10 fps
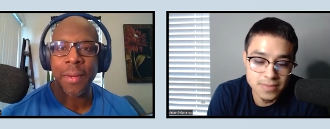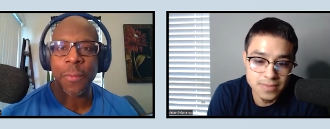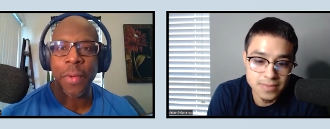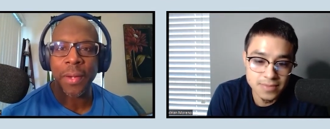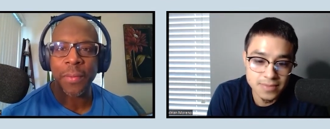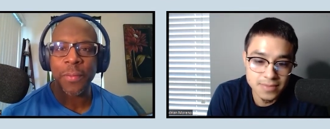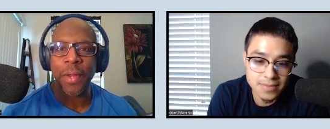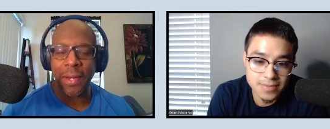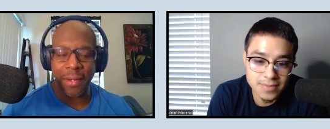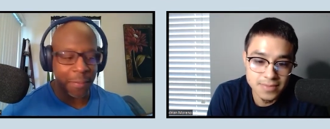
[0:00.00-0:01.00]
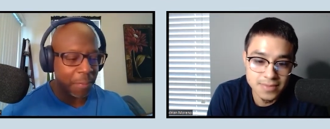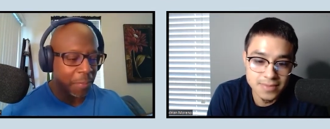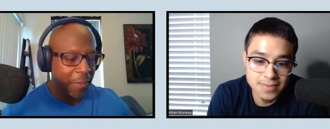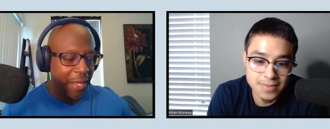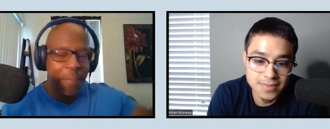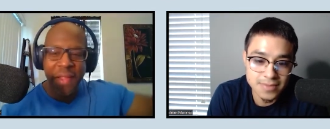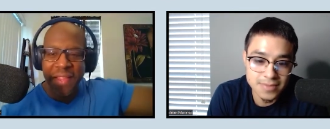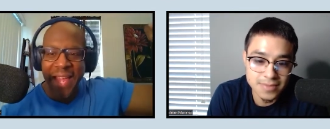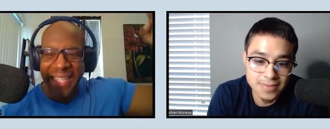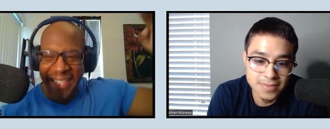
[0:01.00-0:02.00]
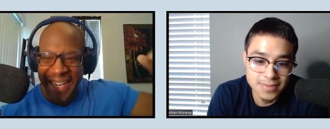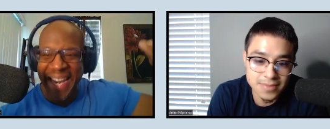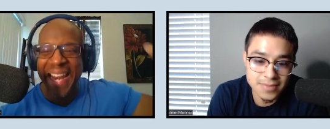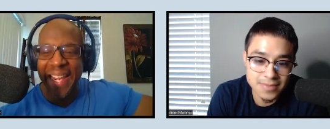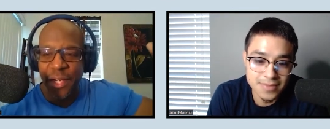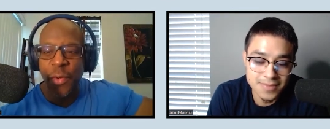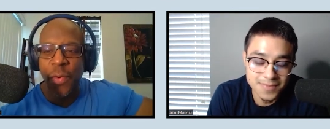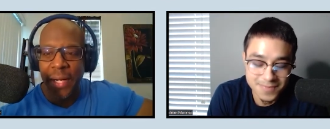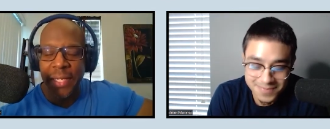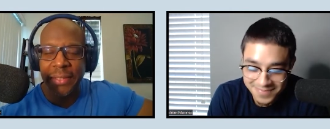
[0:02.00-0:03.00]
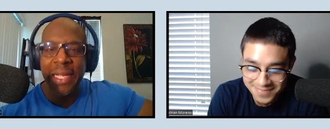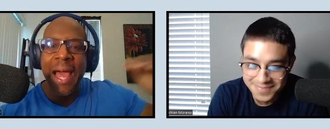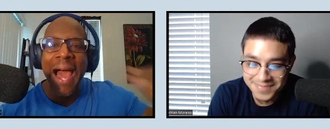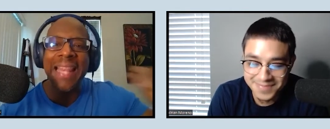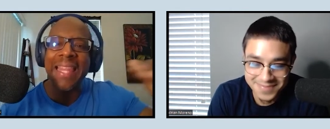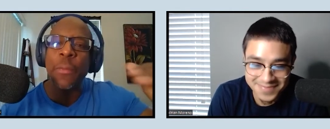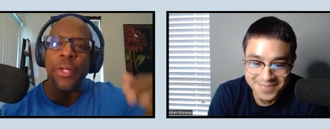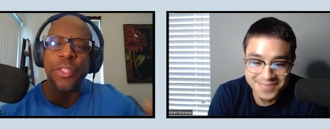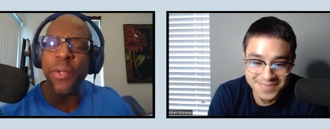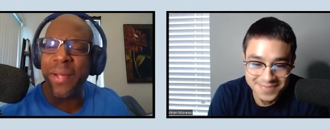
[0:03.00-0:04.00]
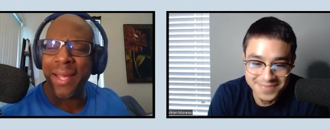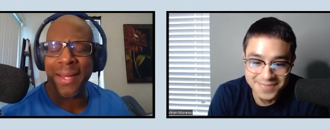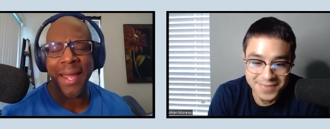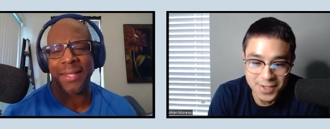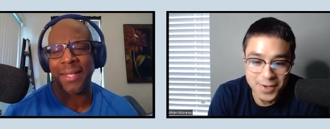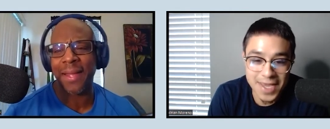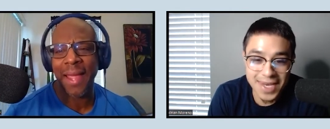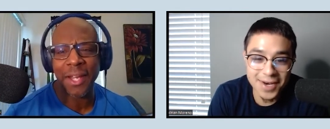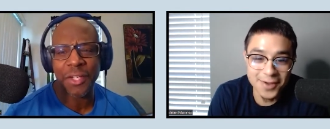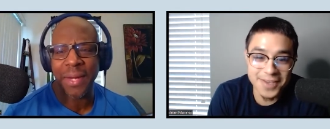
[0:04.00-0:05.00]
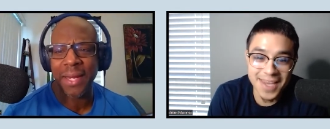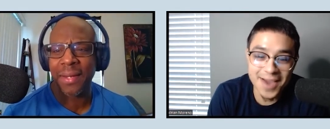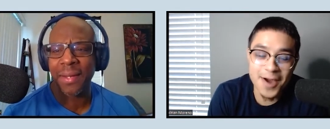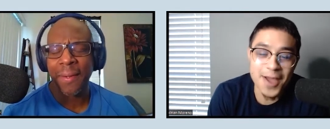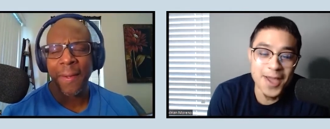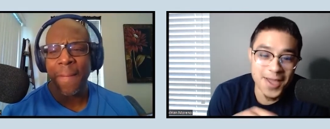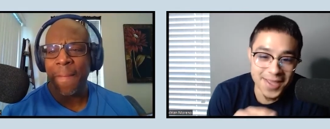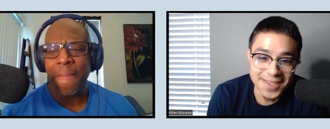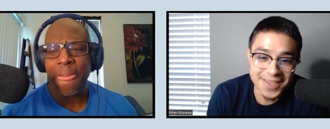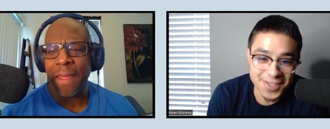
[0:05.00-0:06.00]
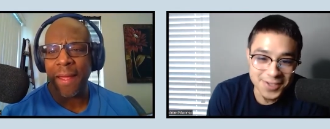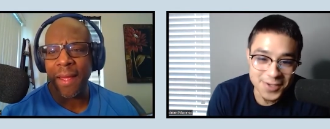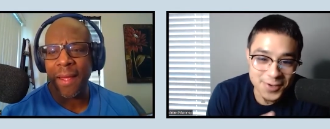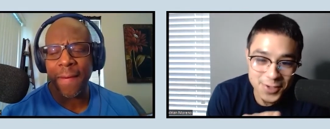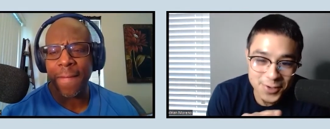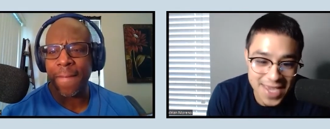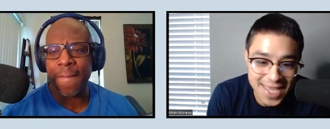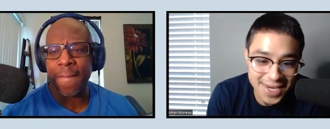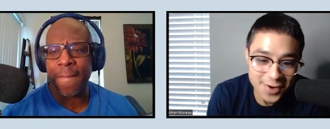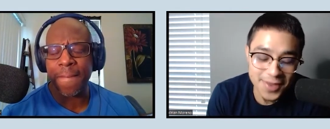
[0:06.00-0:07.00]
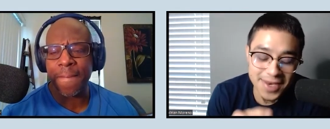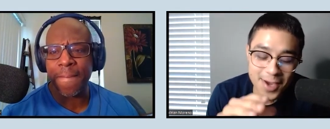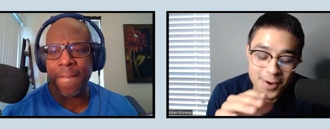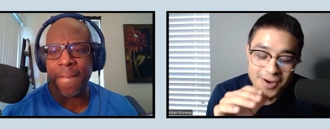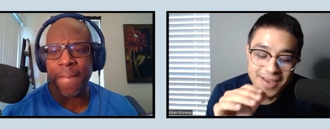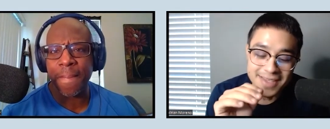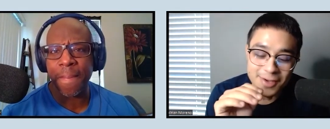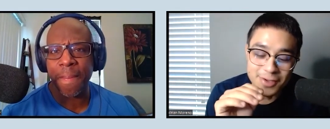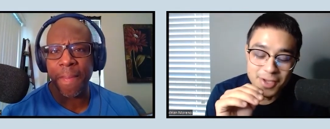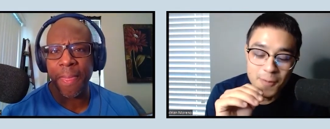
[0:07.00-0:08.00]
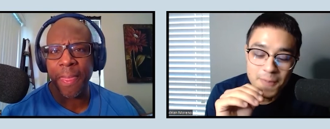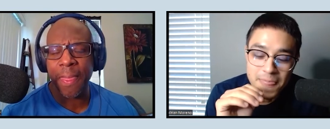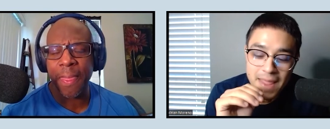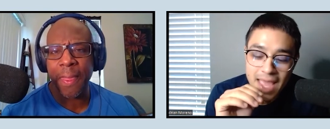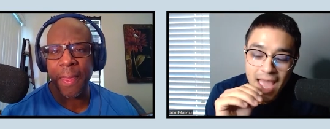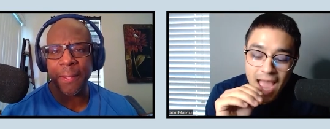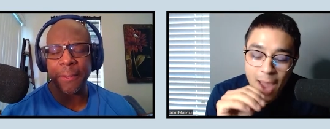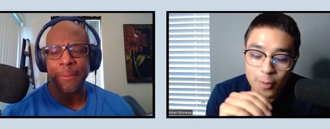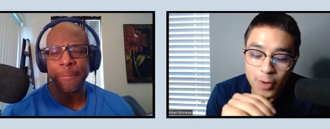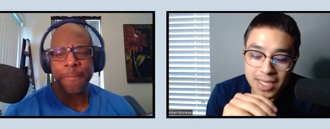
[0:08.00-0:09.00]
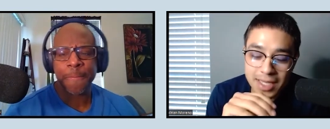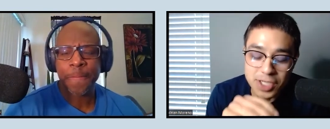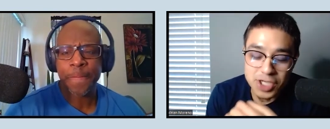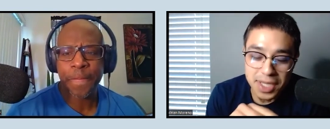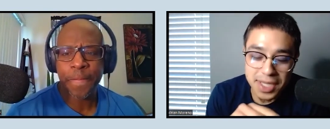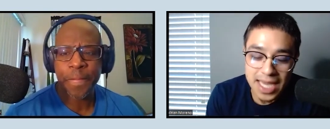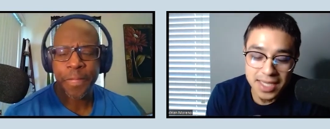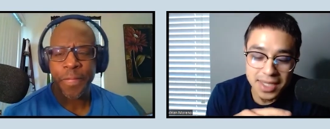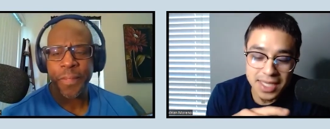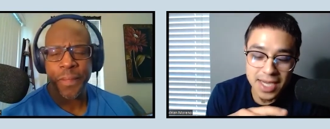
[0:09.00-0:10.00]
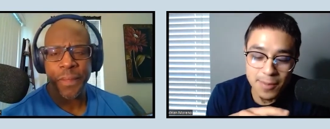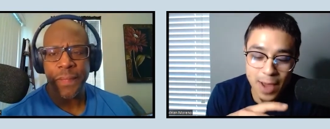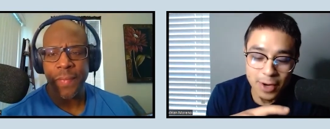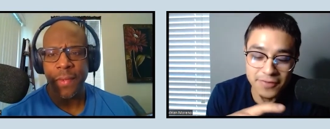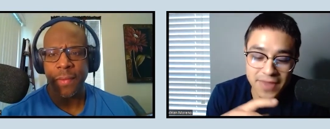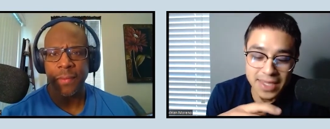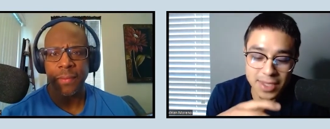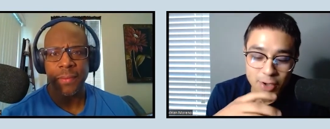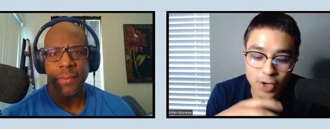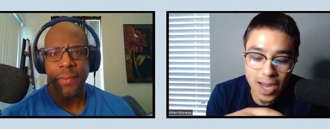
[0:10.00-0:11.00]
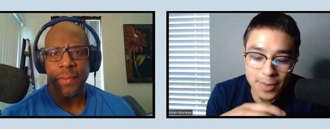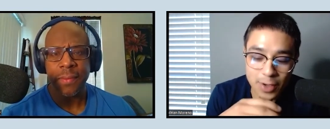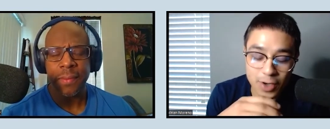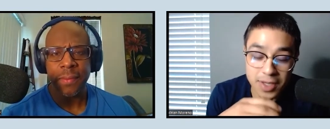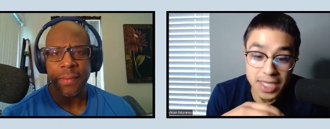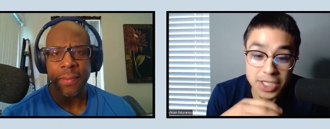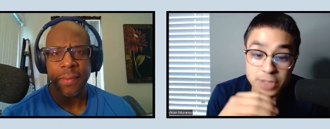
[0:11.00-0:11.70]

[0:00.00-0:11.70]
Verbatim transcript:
Speaker 1: in in in keeping that lid on us? I think we're too connected. You hit it Adrian. on the nail.
Speaker 2: You you hit it on the nail right there. So I wouldn't just say it's the amount of things that are grabbing our attention